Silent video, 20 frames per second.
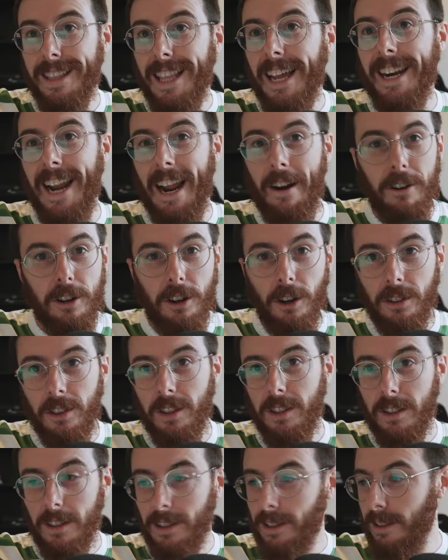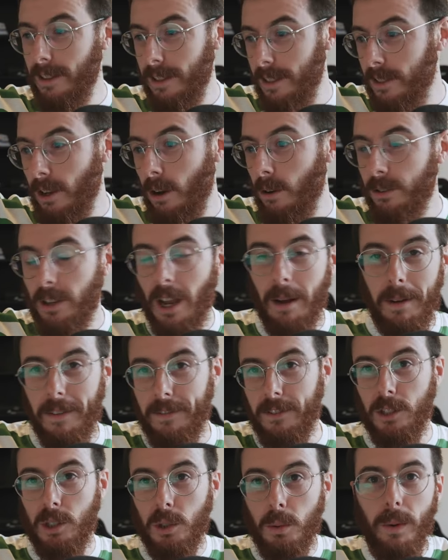like that at Aragon this whole time? I
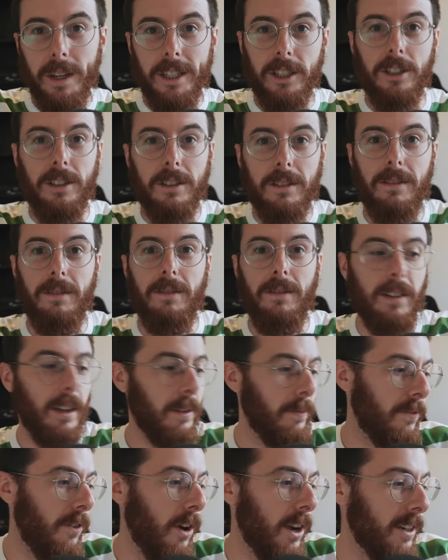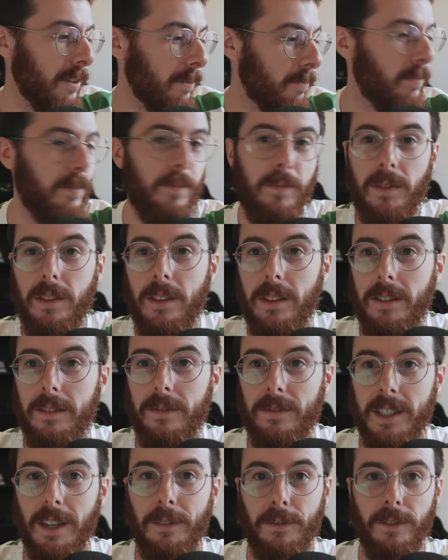have to switch, find a
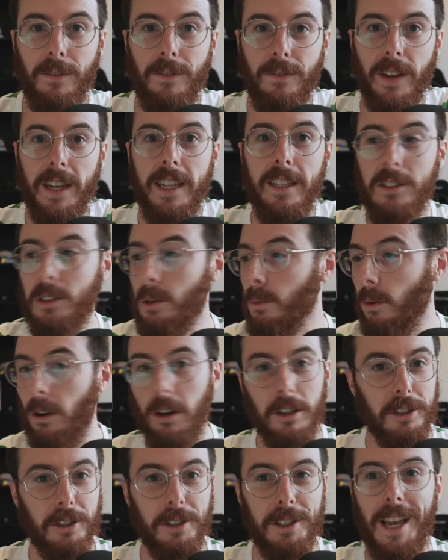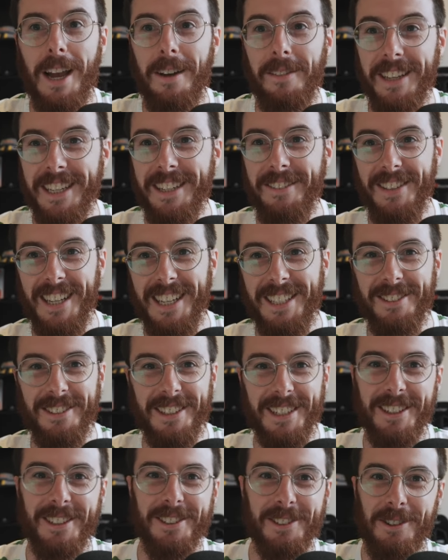different feed to watch or something if that's all
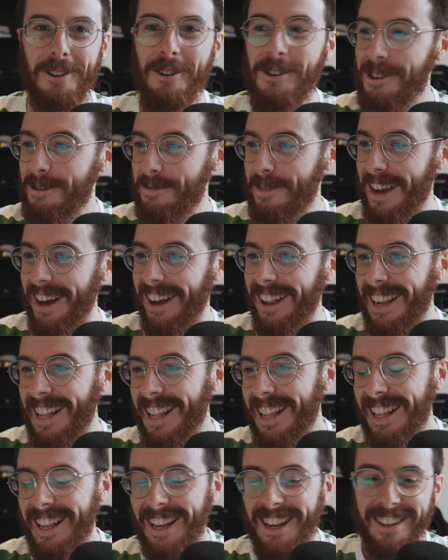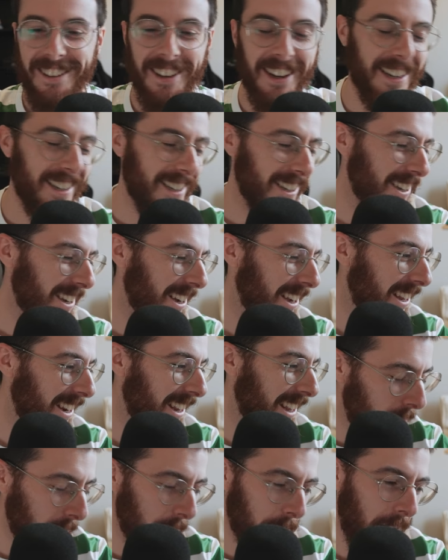they're going to talk about. Like, God,
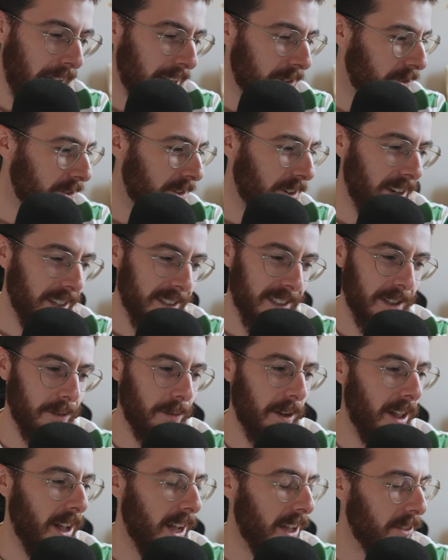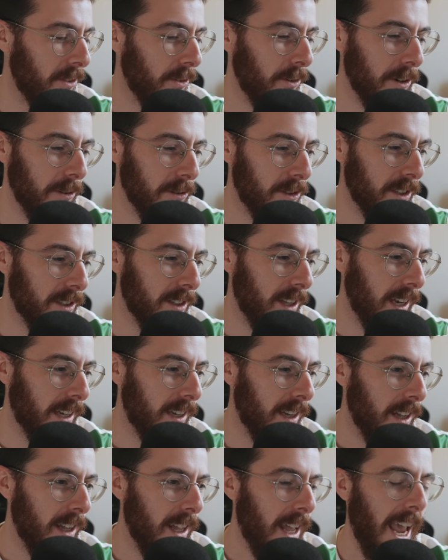a bit patronizing as well, I thought. It was just
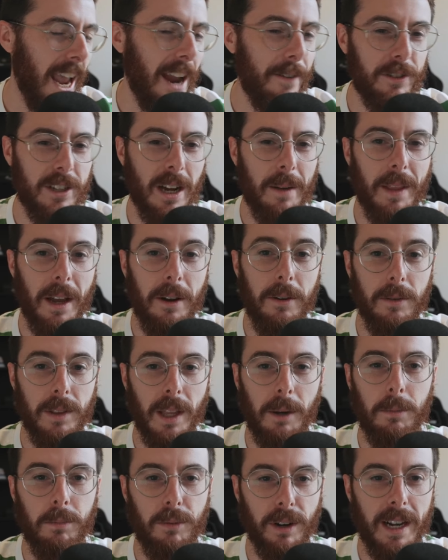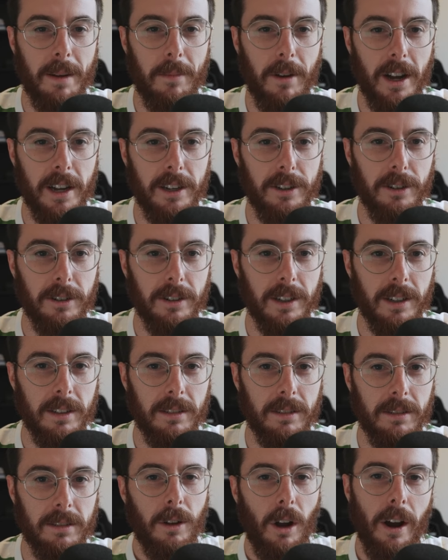like, every time they would bring up Ogura
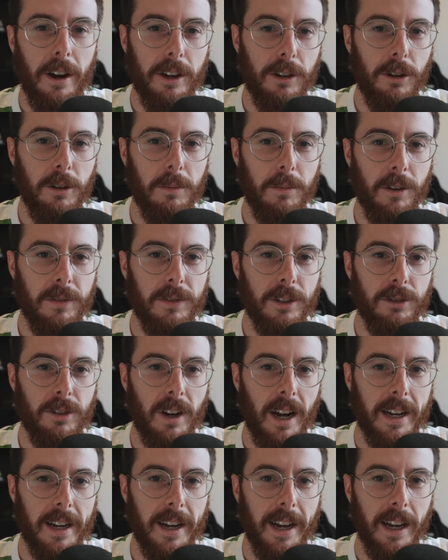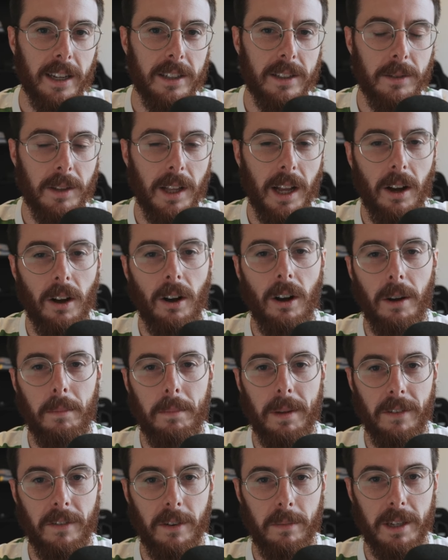moved to Trackhouse, and they're like, oh, a
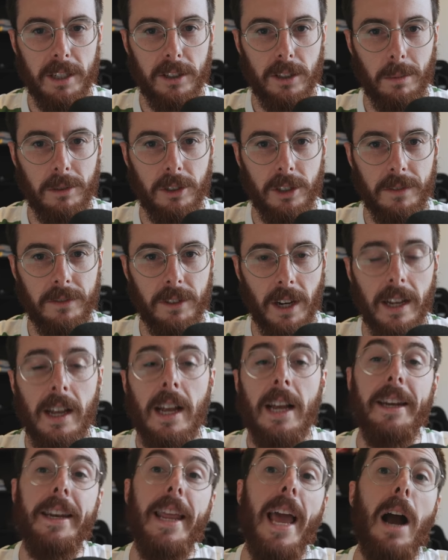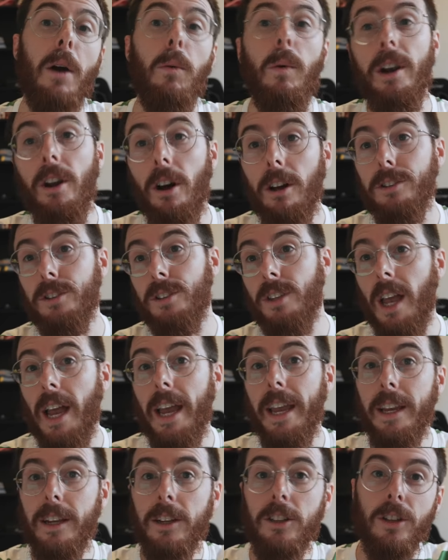bit of a missed opportunity for Trackhouse. Now, we're not
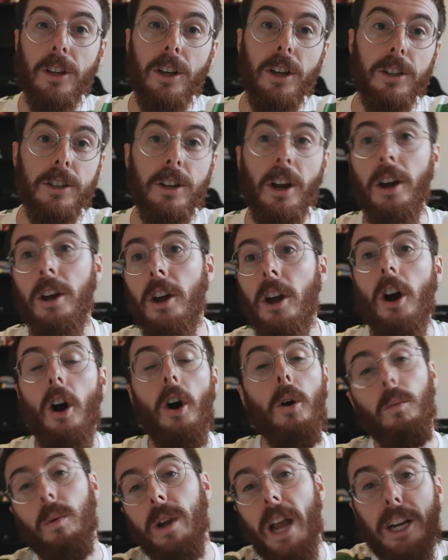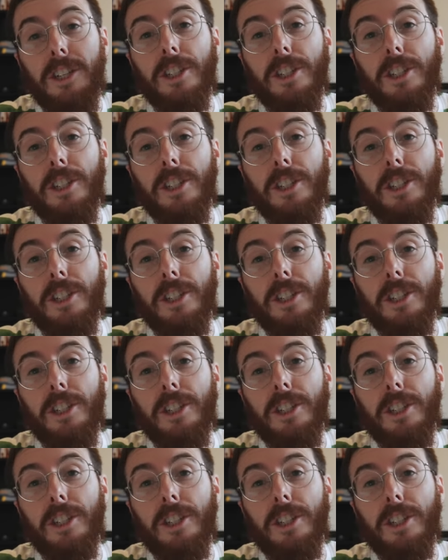saying that, you know, we